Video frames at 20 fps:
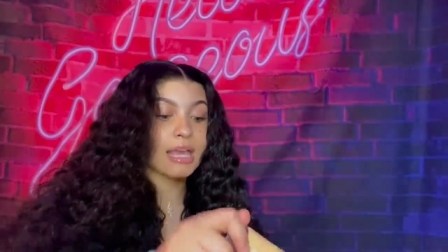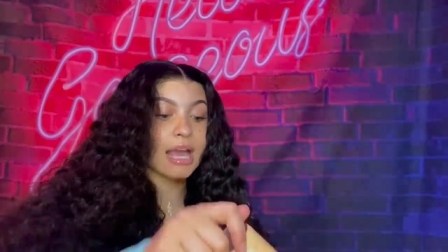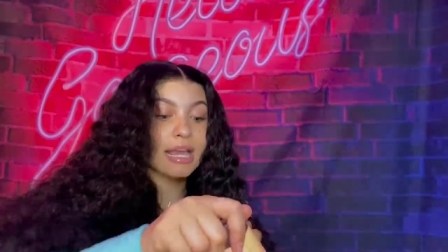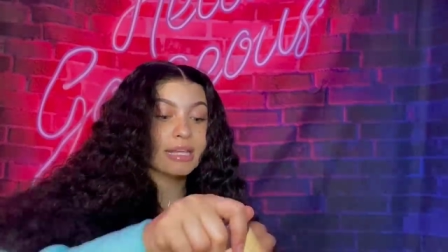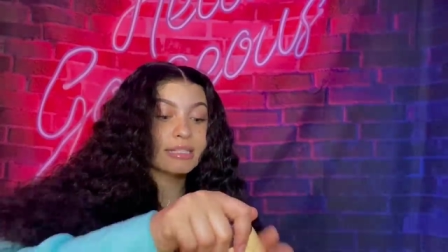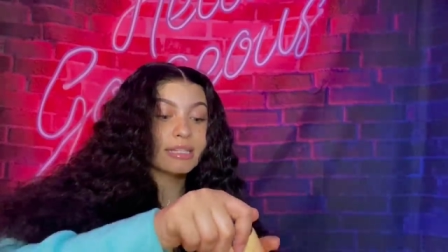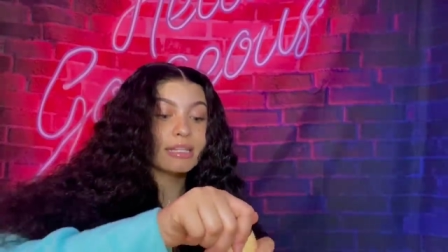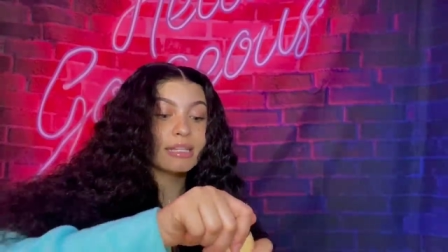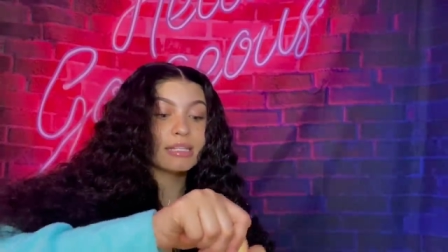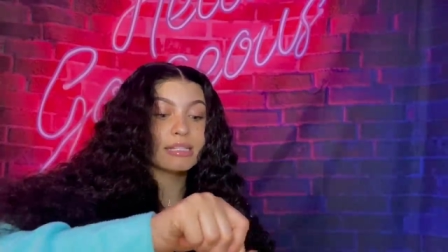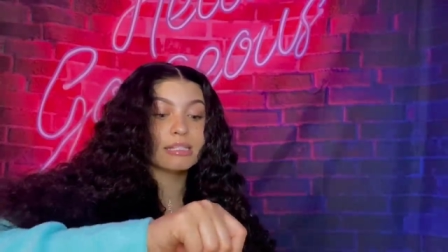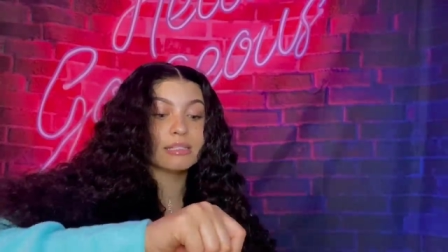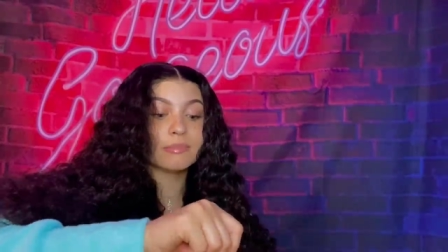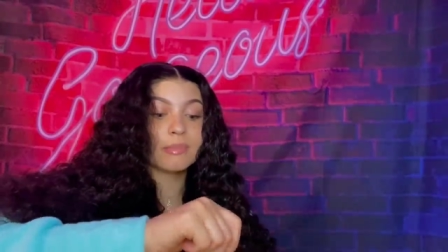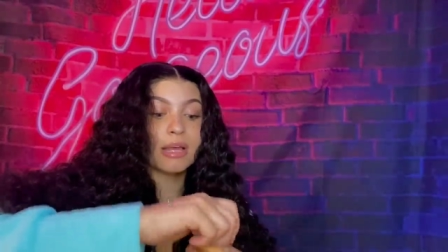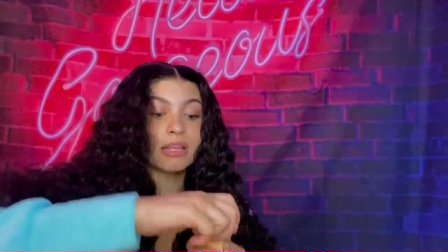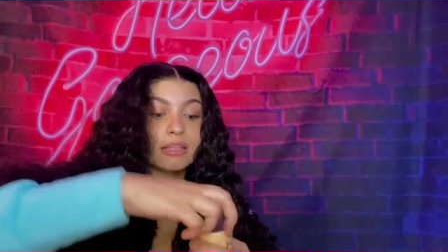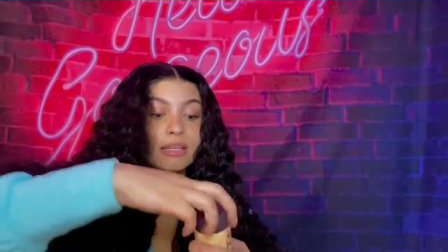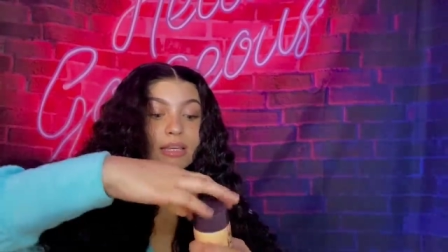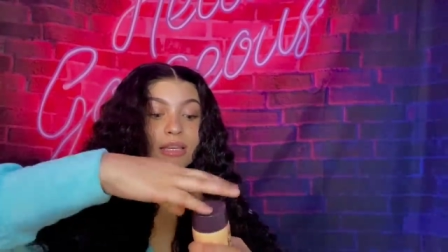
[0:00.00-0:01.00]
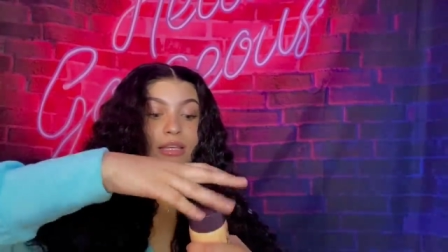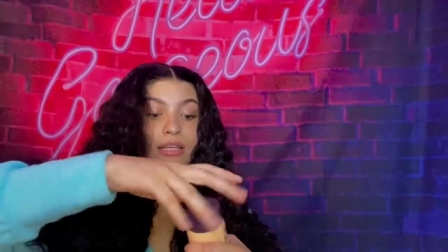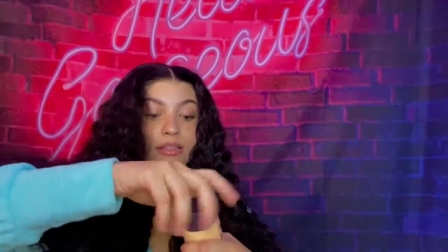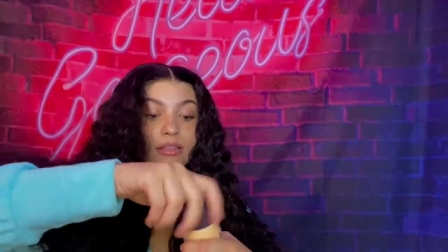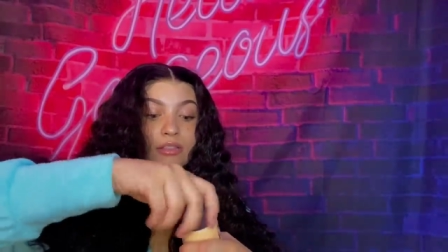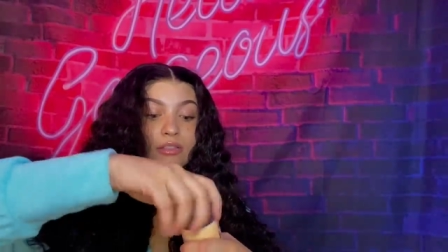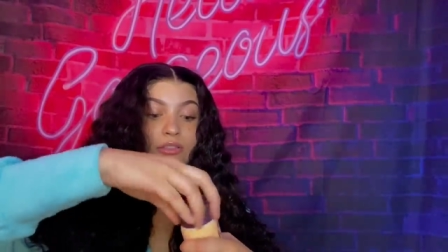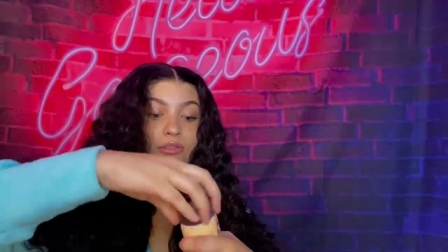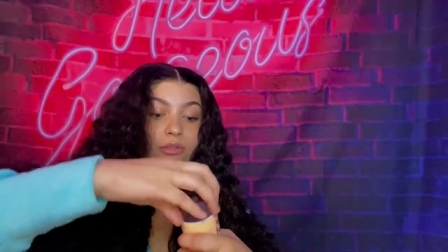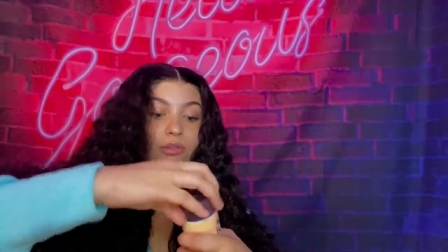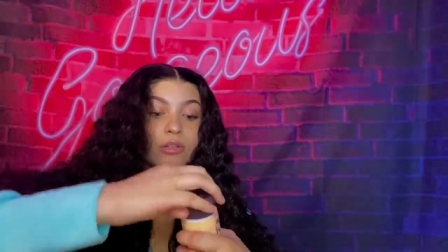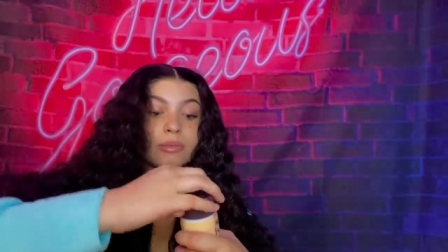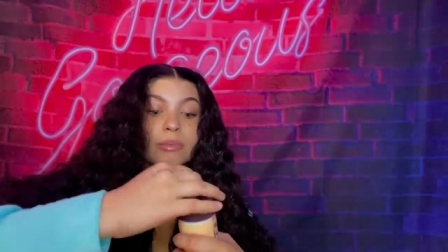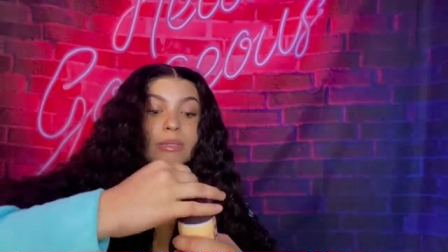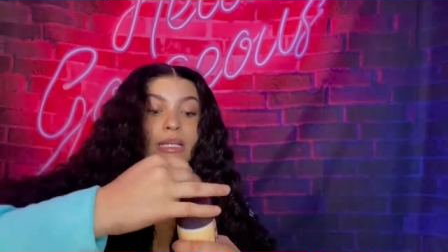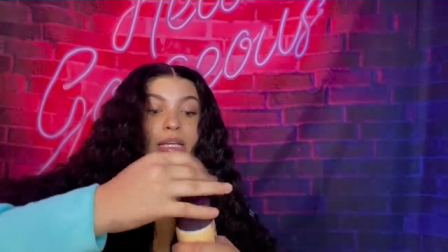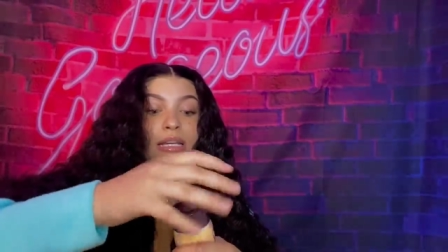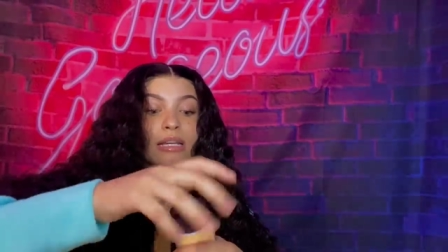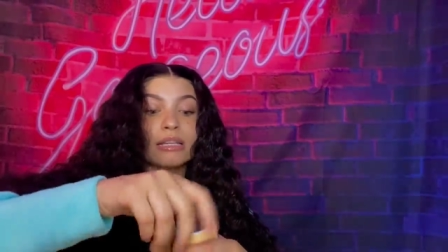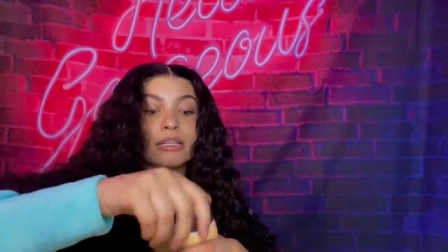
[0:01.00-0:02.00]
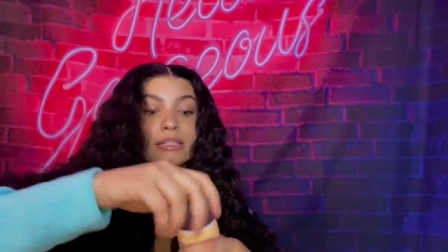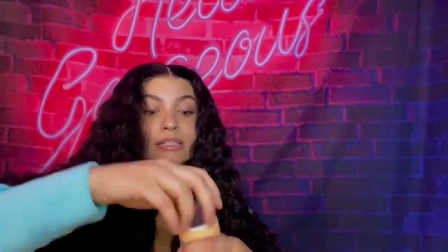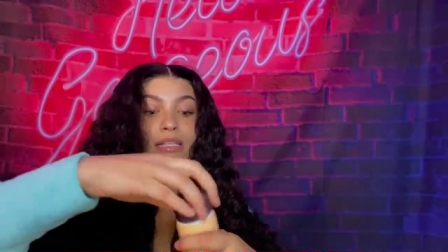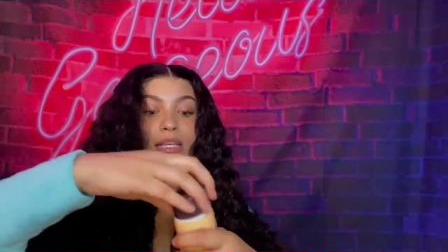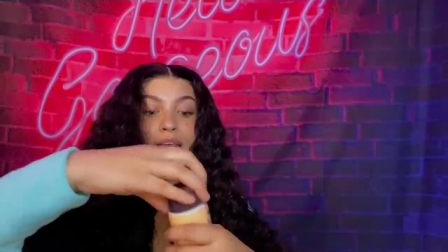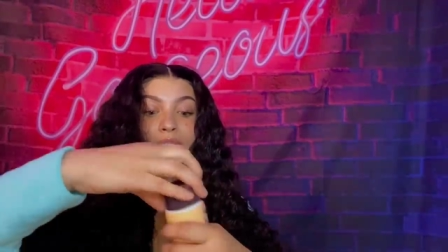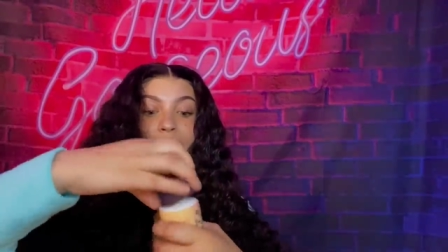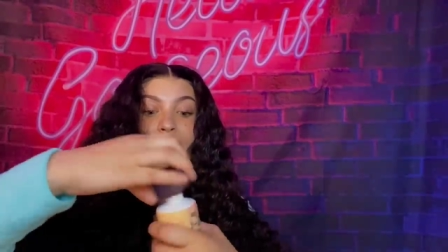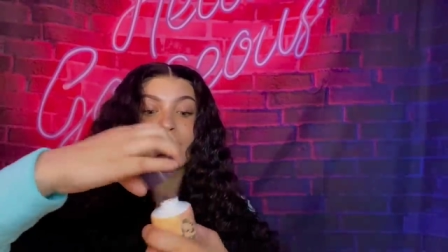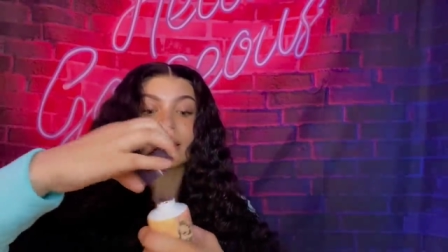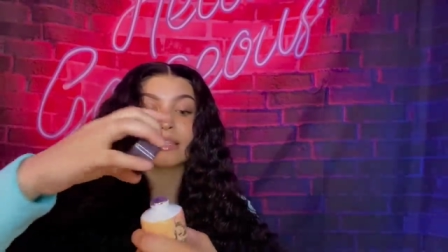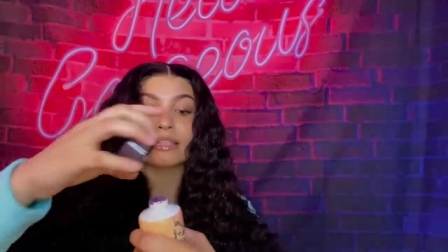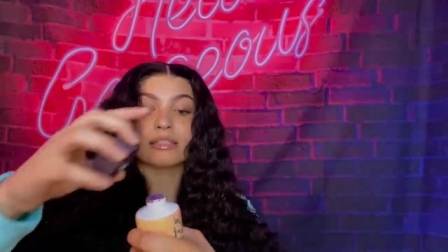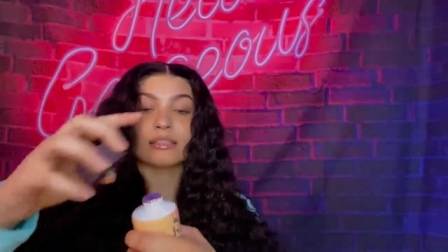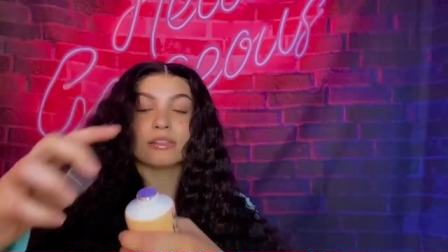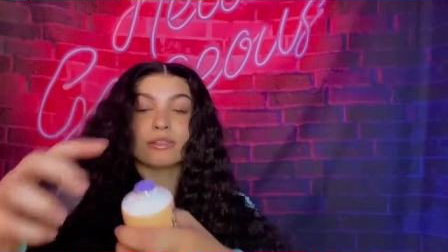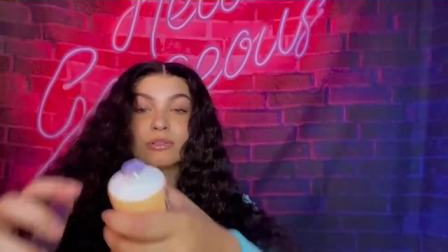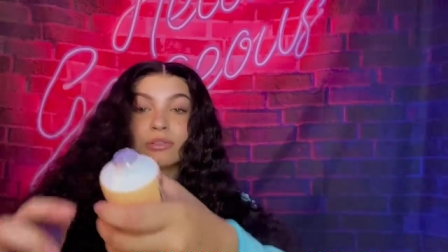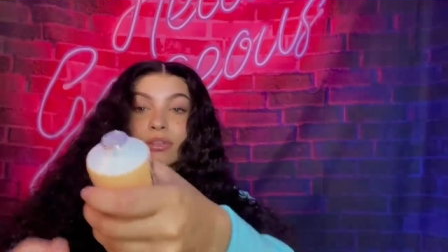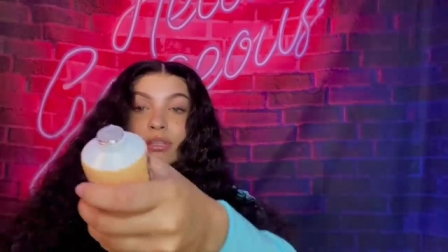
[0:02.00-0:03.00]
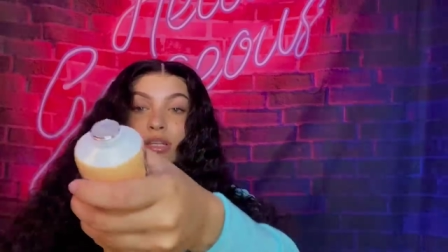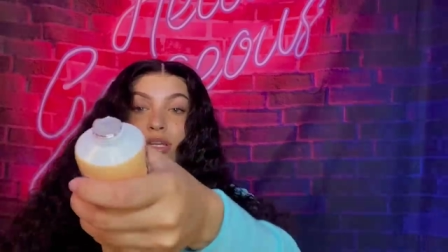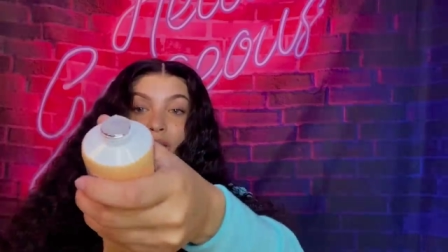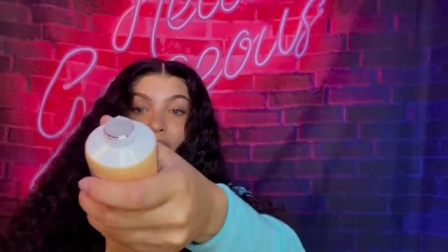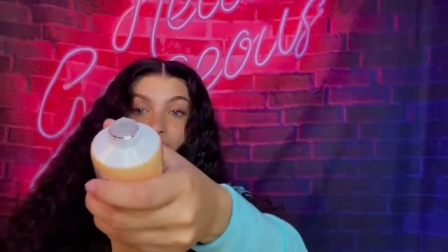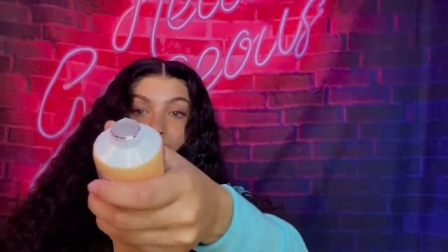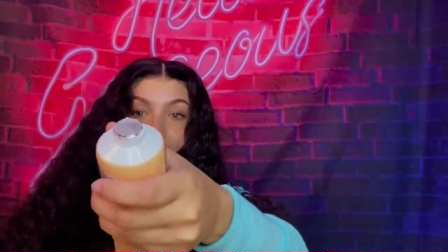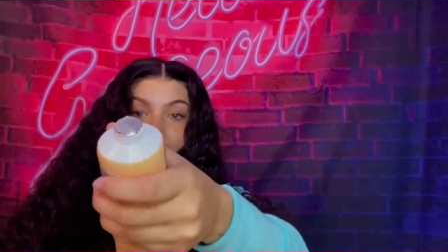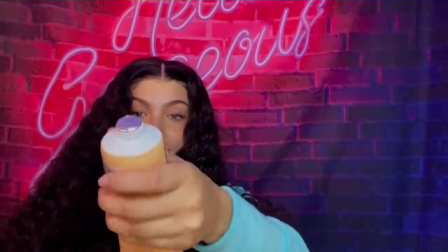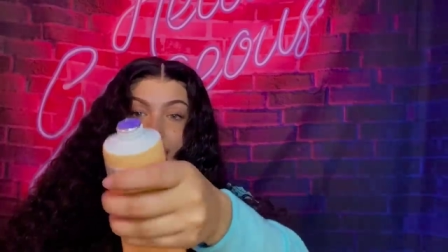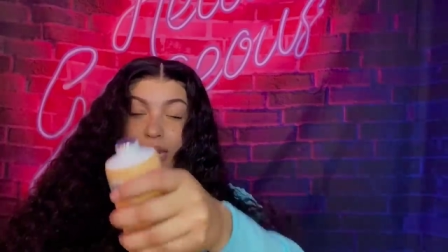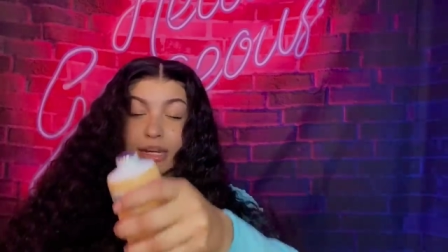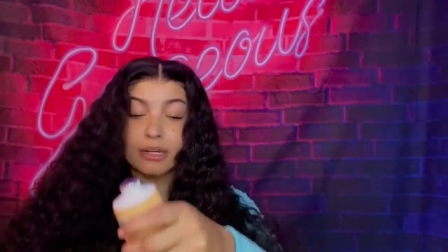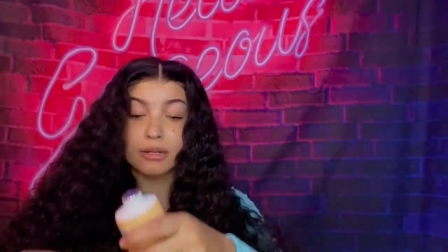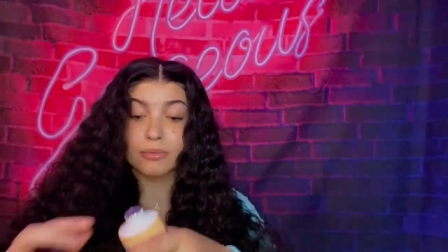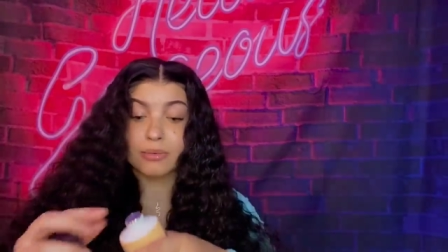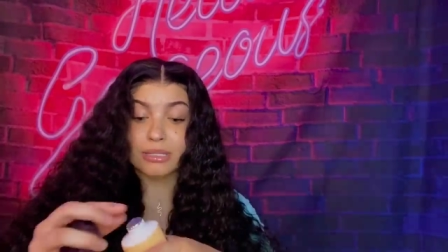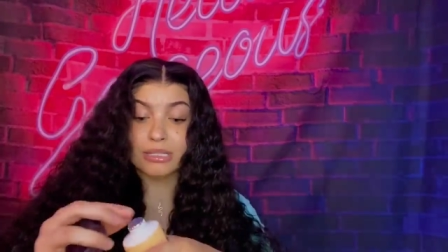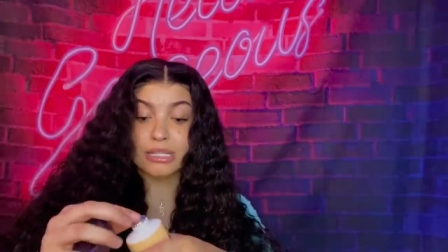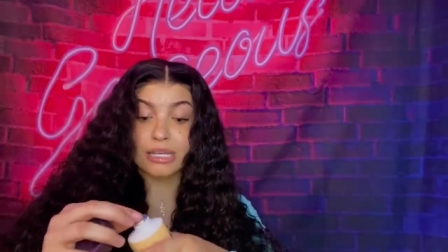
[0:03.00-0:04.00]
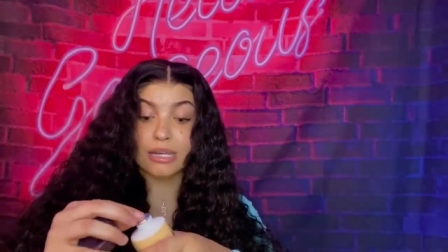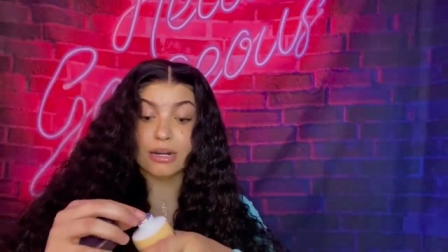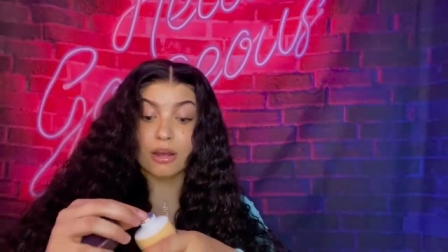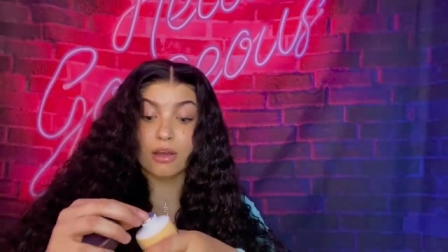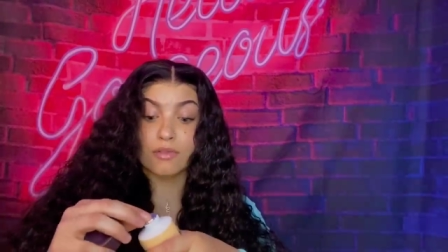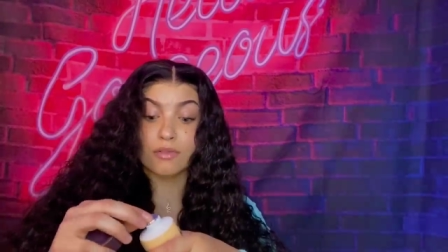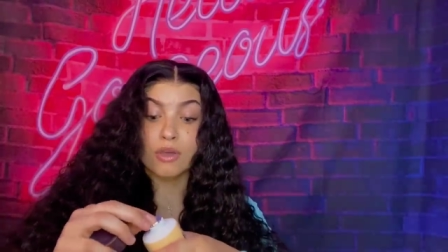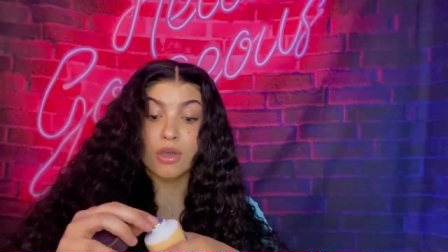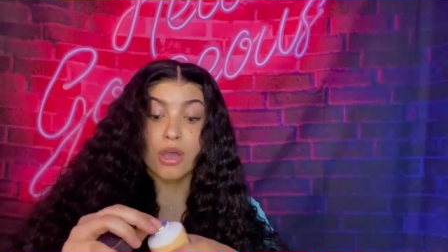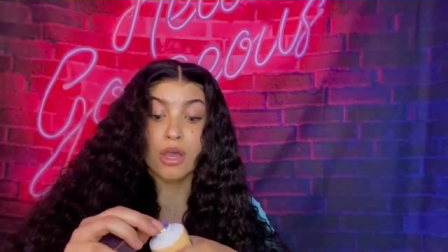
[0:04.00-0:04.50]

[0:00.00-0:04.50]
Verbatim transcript: I didn't smell it in the store because it had this little thing on it and I didn't want to take it off.